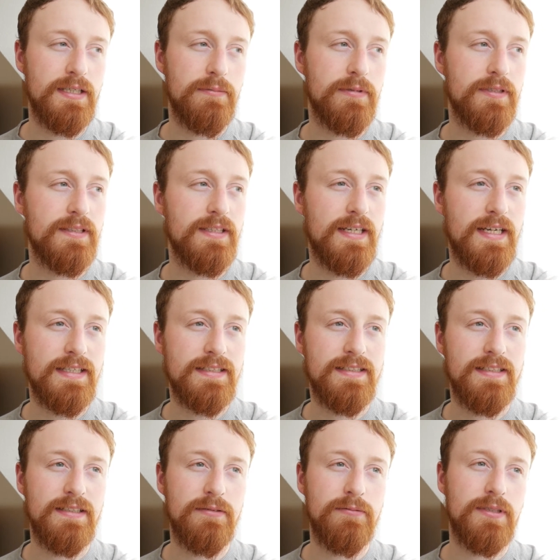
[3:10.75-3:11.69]
But the next
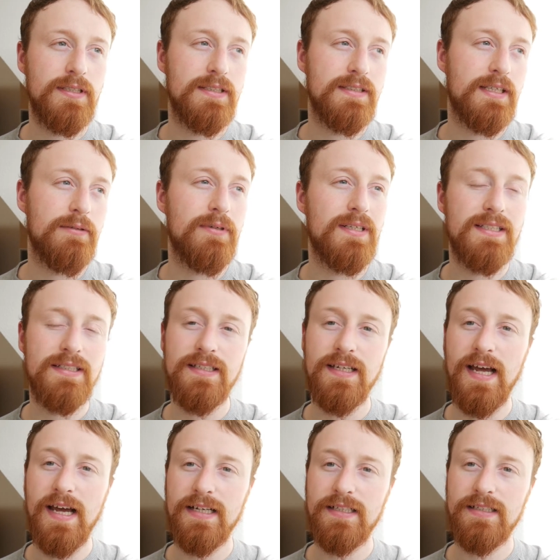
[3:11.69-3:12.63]
thing was I wanted to
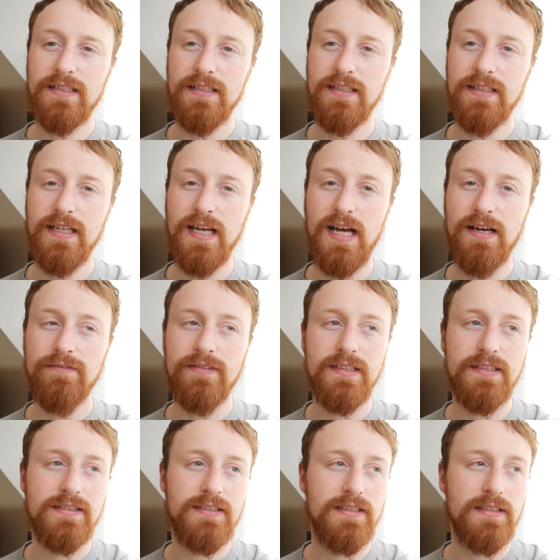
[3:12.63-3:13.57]
actually have this,